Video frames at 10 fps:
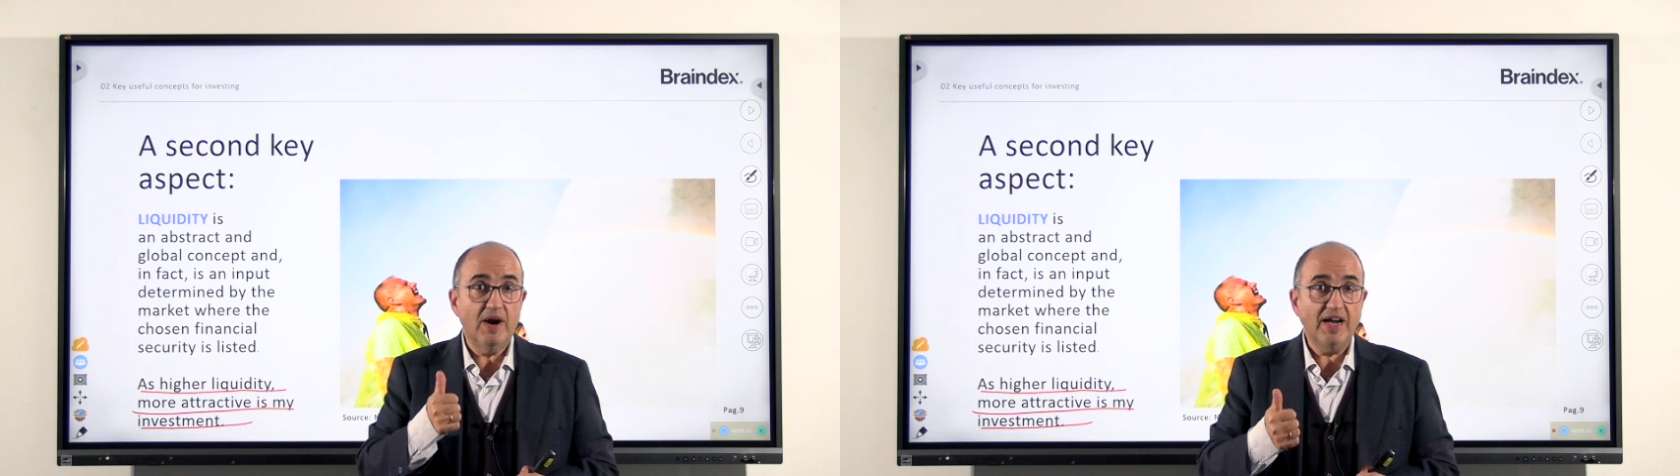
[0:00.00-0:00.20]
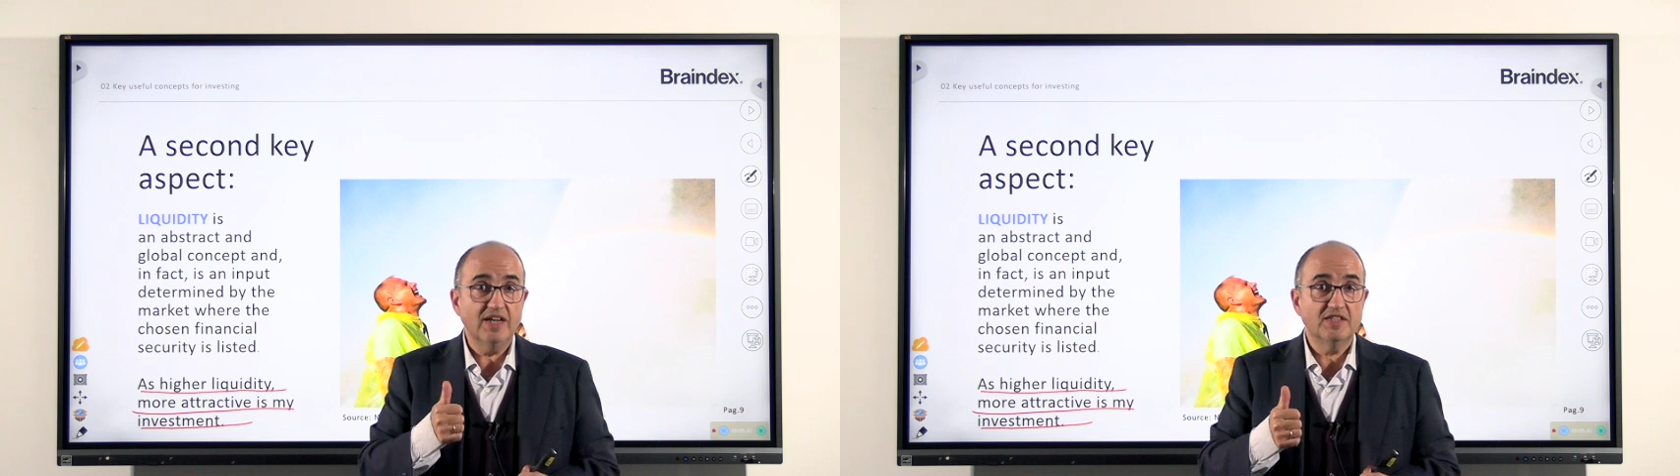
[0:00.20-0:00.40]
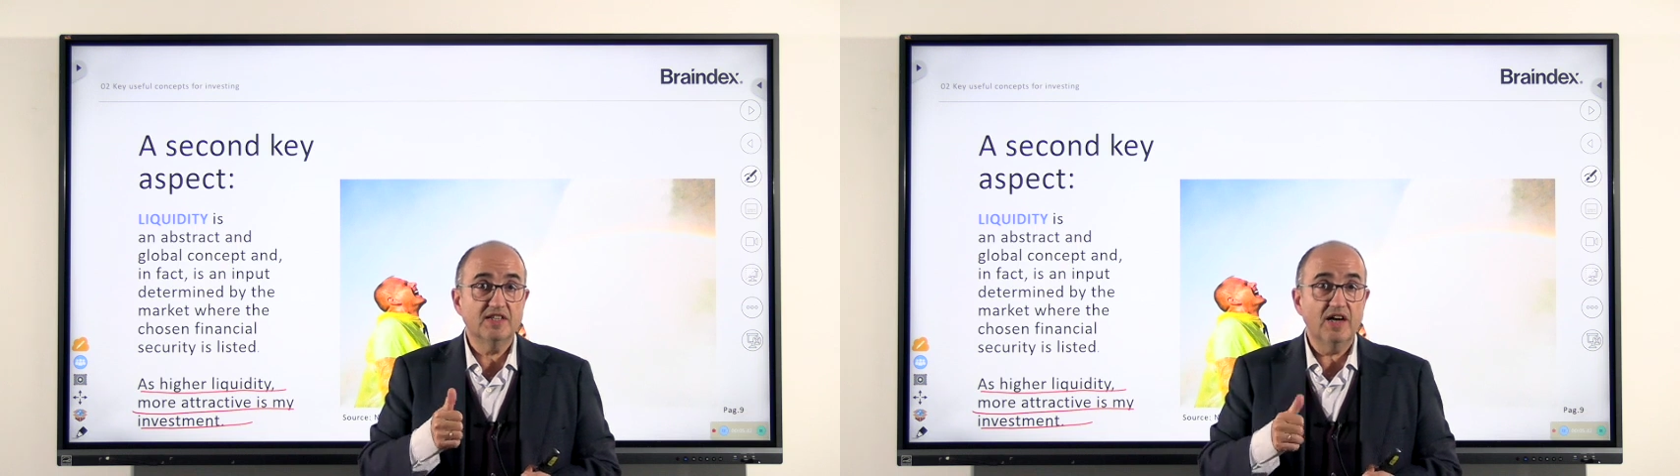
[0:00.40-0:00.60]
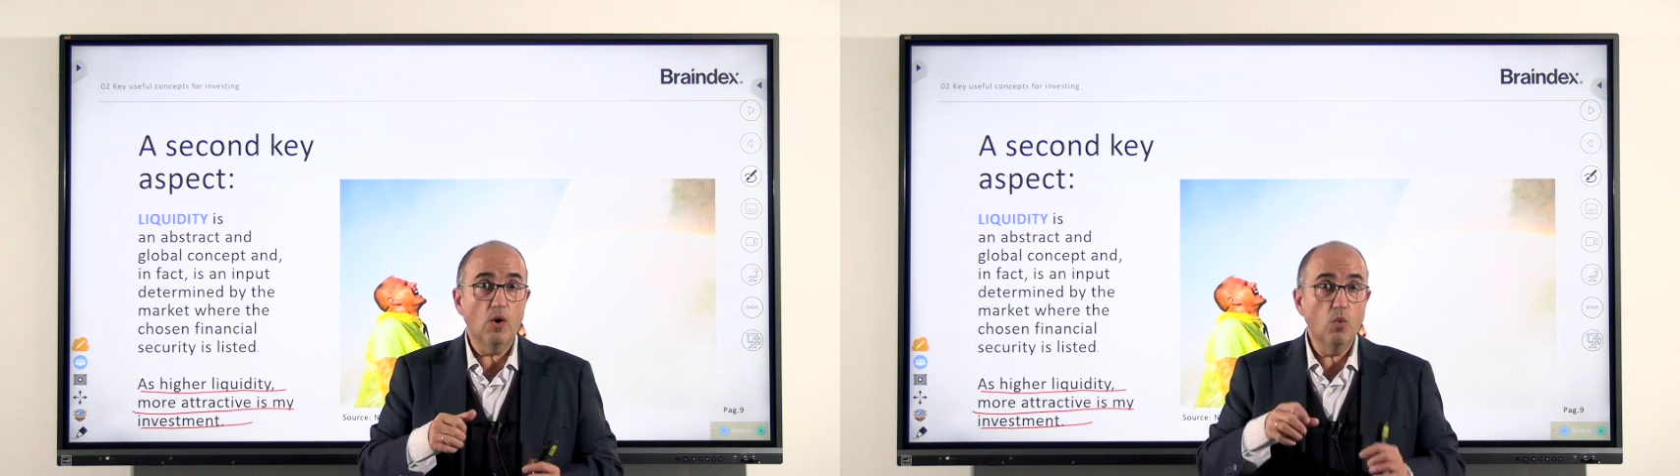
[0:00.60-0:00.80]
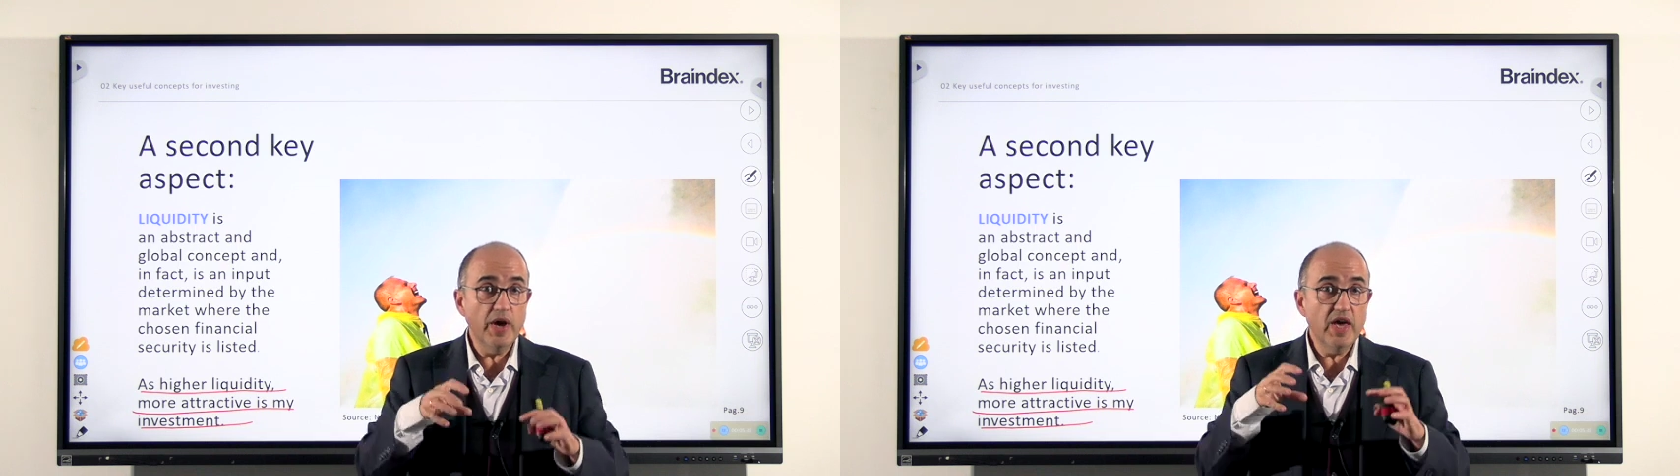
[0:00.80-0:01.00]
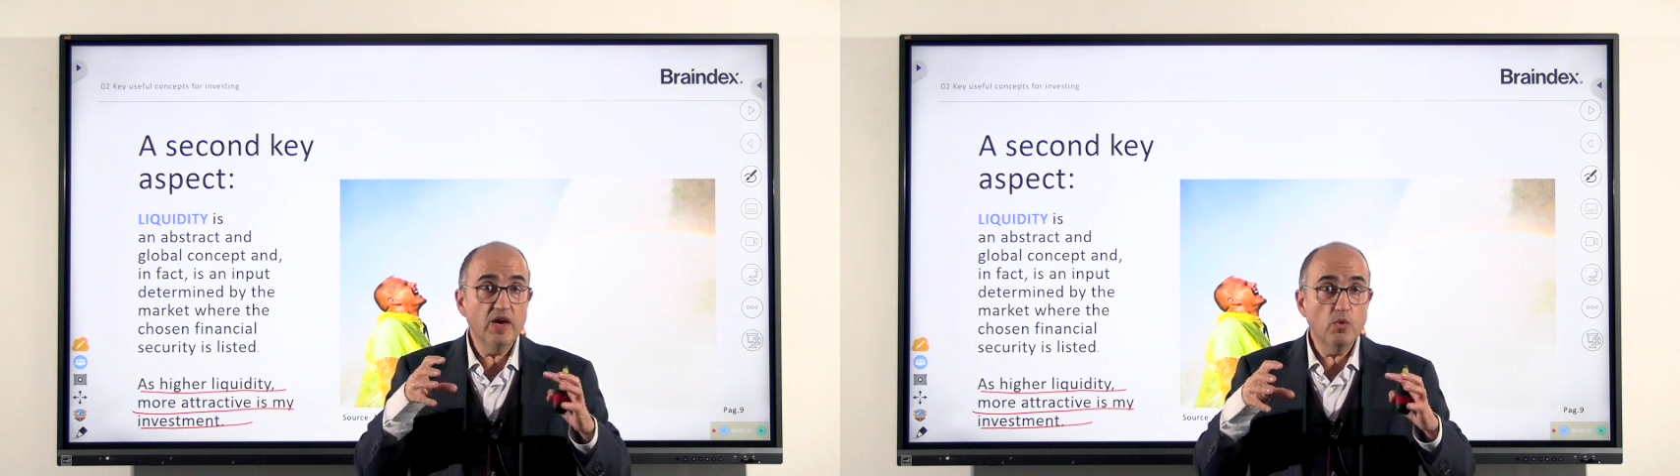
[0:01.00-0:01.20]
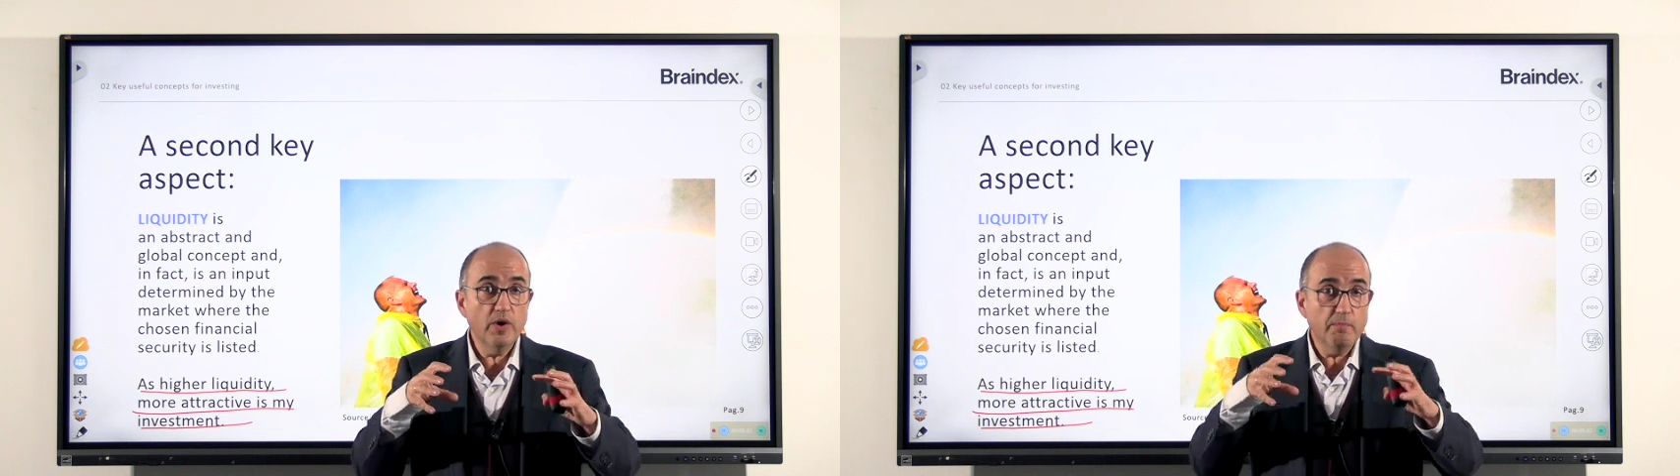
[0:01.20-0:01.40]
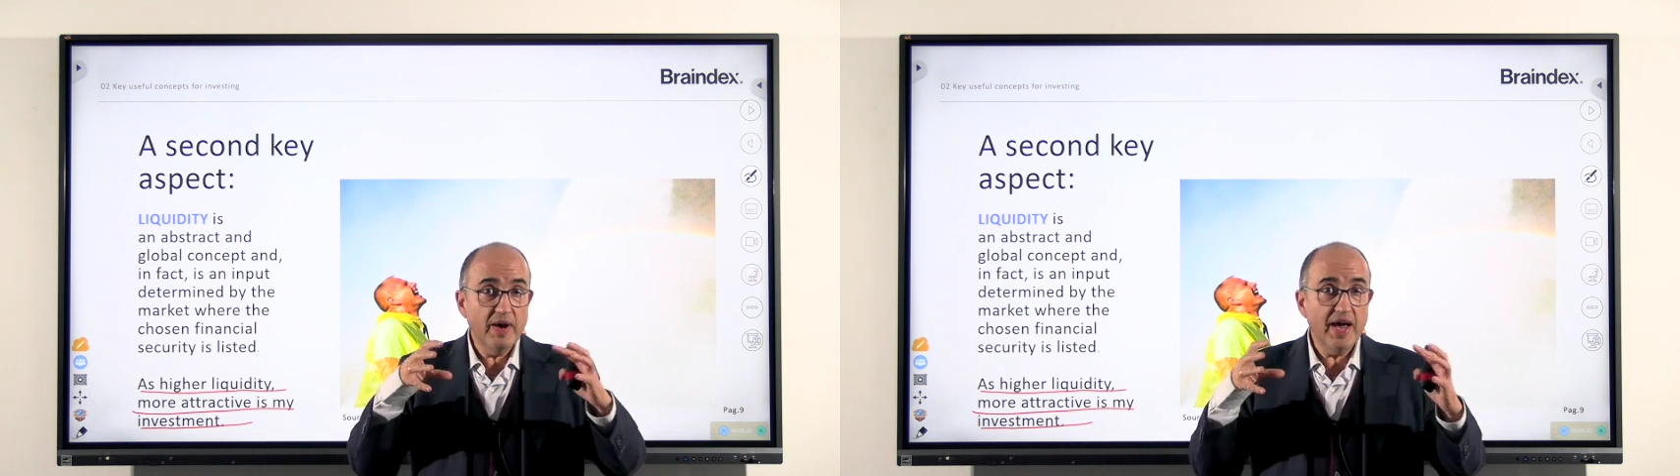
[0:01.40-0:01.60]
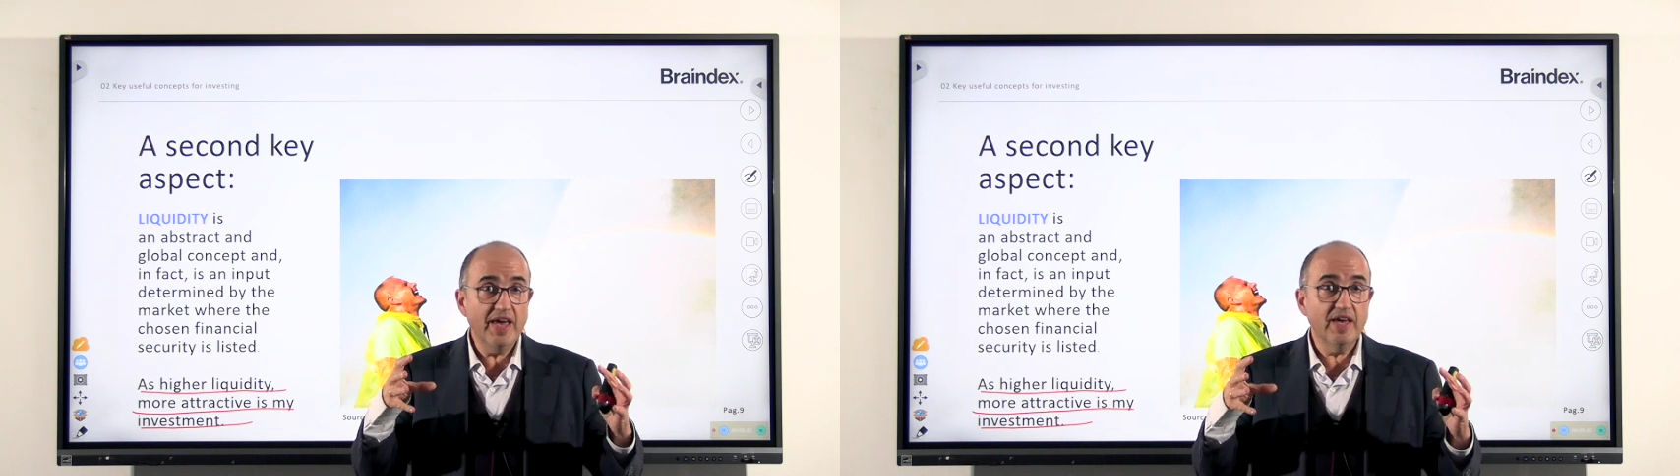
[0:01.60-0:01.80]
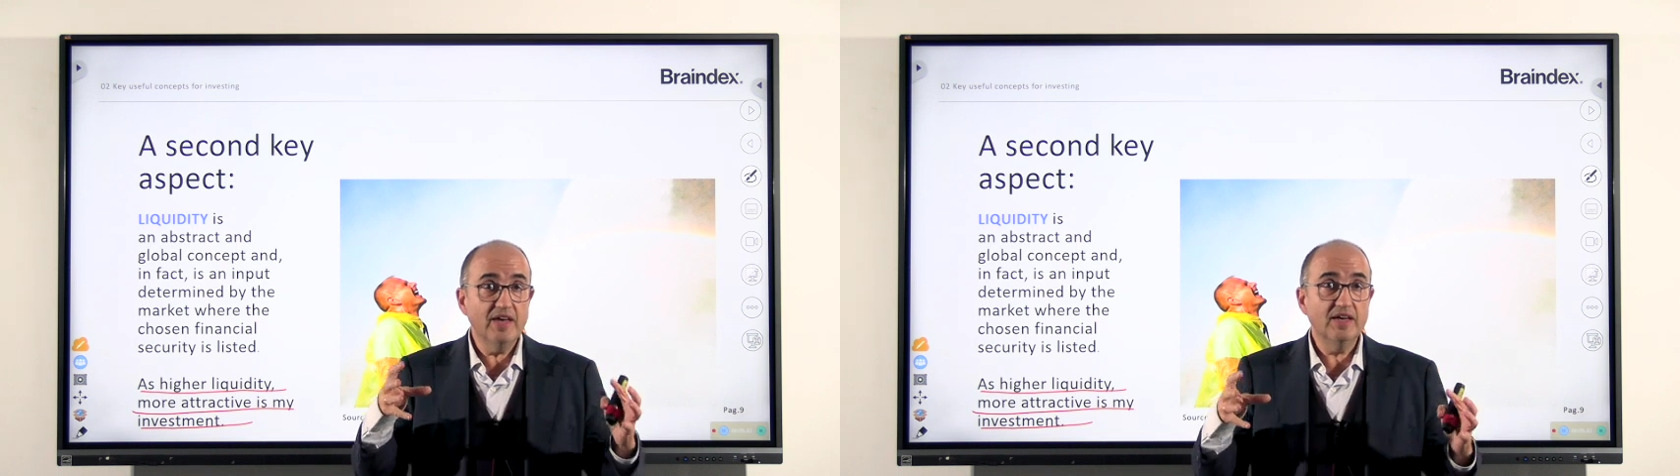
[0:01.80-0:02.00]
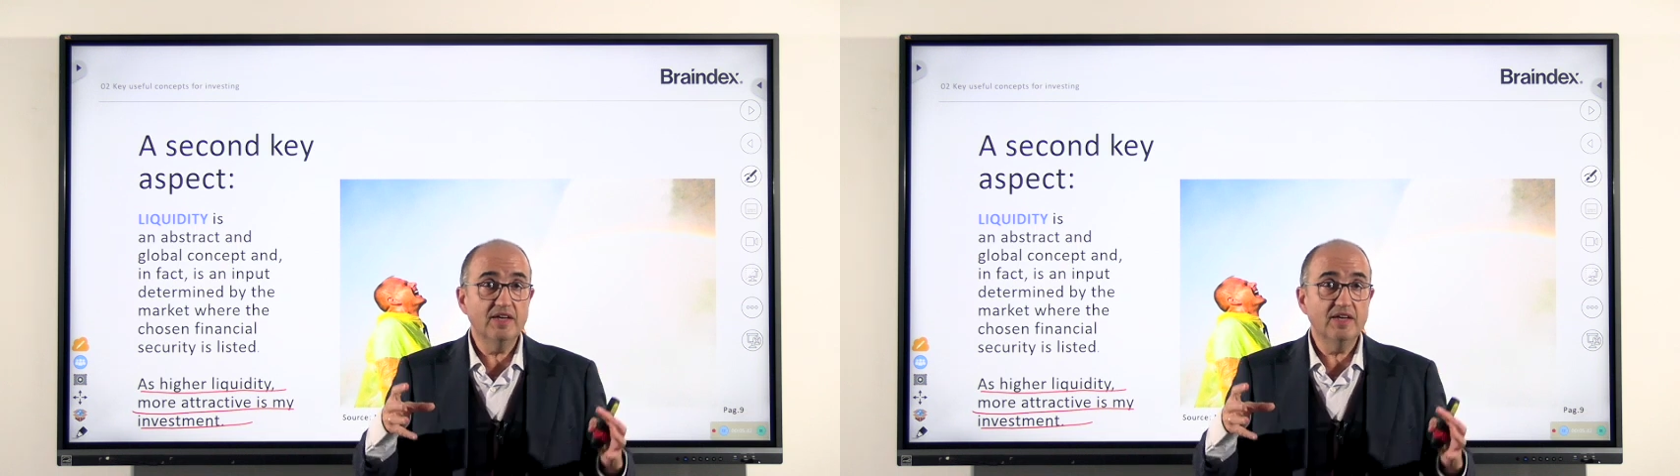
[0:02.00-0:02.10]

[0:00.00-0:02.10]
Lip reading: markets, and we play